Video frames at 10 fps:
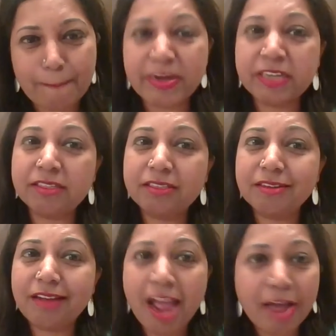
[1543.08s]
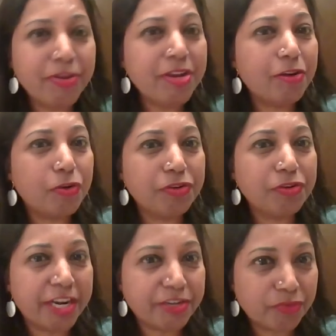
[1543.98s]
But having a good
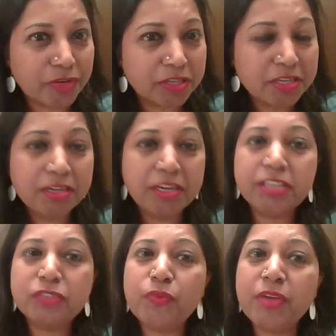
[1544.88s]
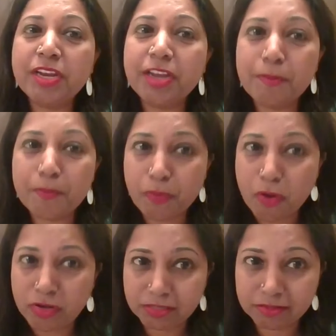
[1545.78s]
network is very
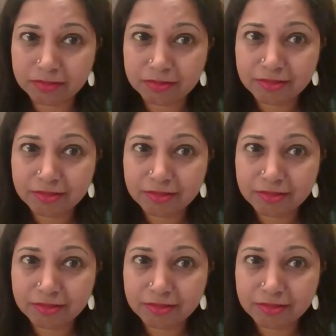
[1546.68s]
important.